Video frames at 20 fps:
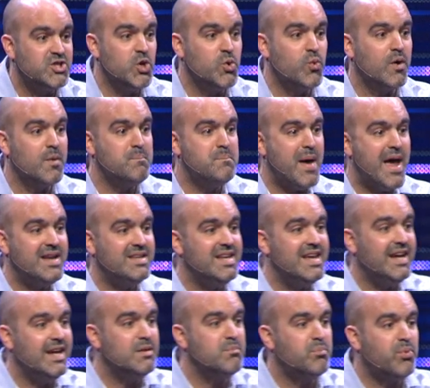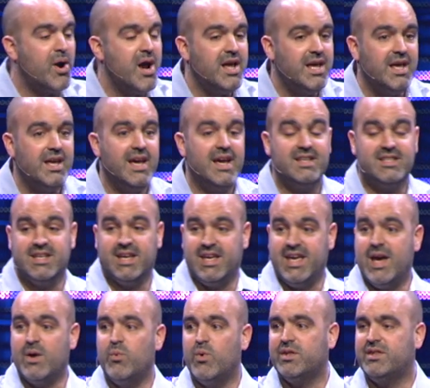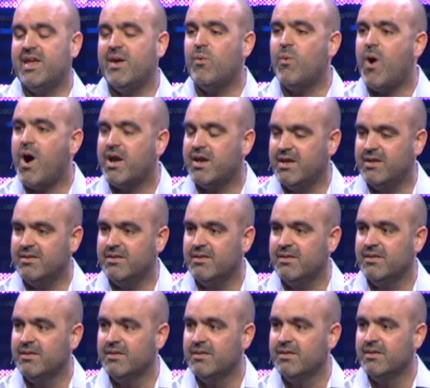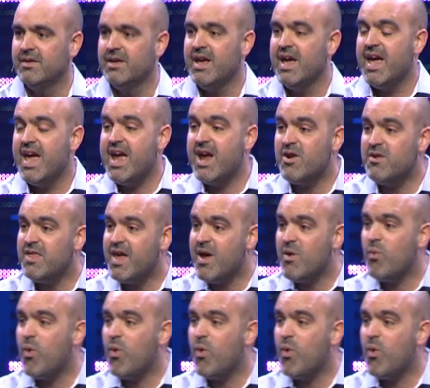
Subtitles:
who were bending and breaking it to get what they wanted. Here they